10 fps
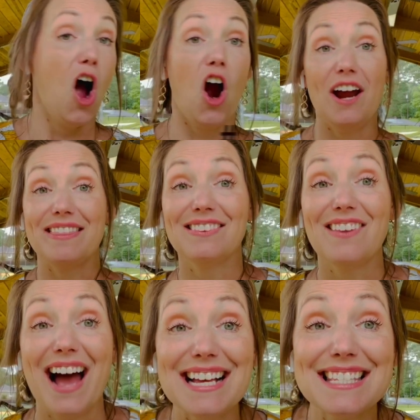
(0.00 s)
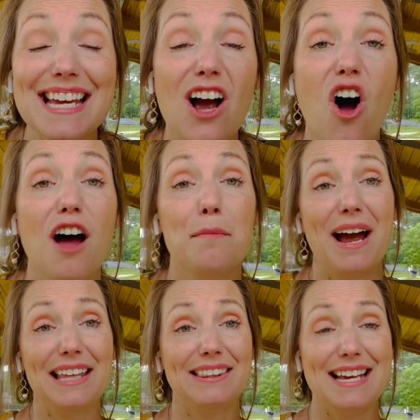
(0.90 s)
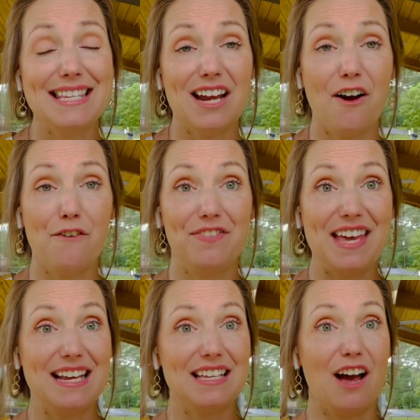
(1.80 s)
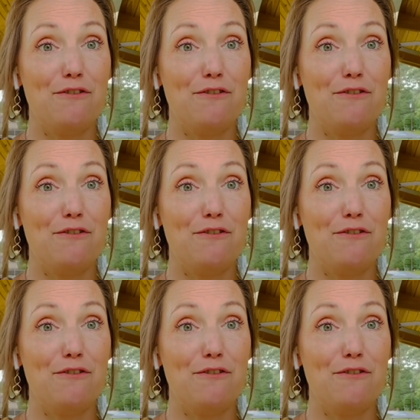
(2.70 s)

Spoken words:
All right, the last thing on my list of 15